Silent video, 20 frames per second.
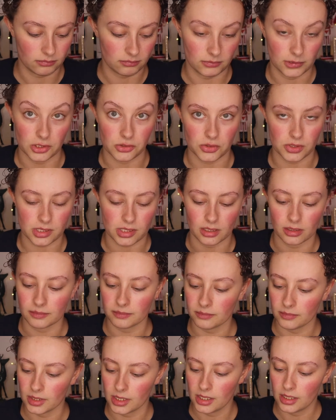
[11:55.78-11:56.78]
Interesting.
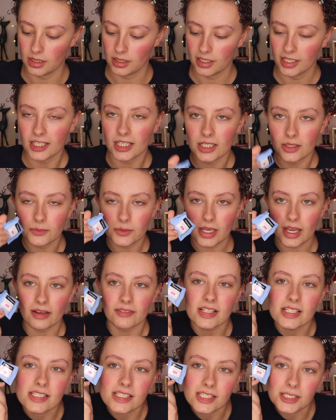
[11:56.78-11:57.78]
We have
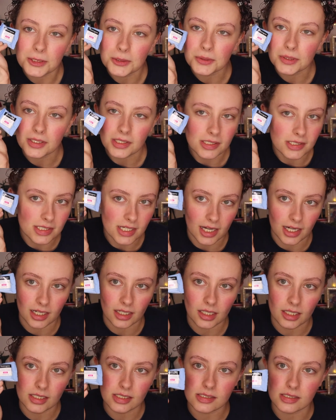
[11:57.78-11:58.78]
this cute little
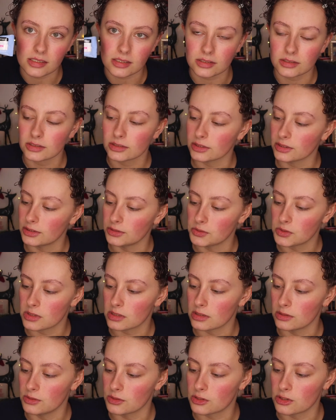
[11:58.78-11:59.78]
tiny
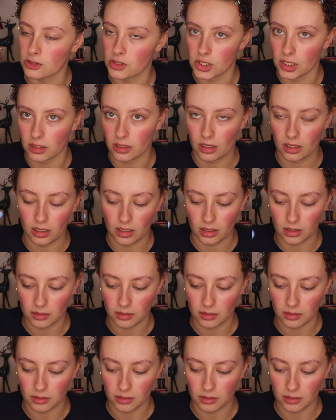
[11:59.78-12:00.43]
single-use Neutrogena